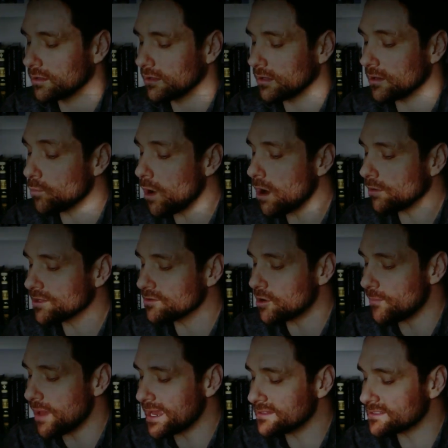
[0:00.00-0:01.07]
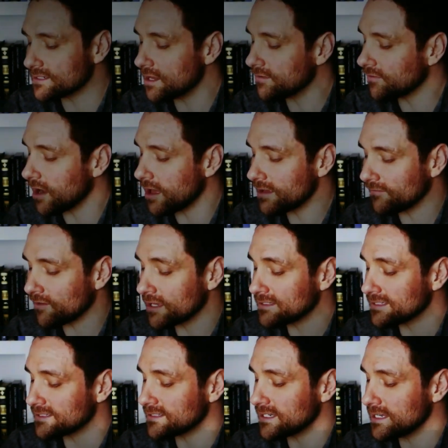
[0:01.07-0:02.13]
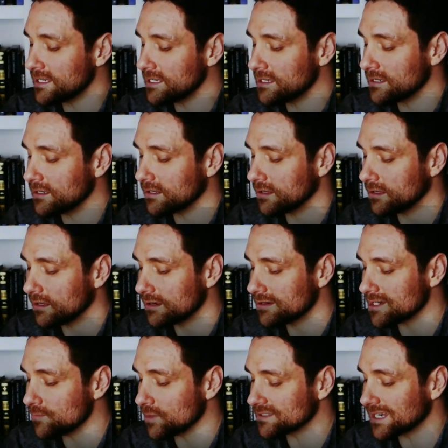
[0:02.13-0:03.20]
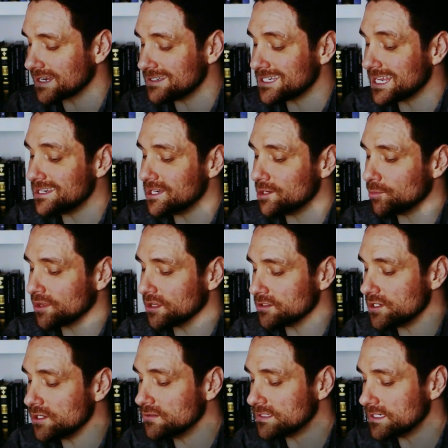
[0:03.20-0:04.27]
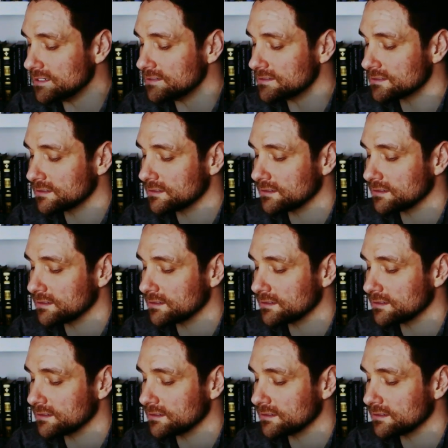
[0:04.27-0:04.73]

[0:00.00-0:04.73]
And while there remains enough light for her to see, she must continue with her duties.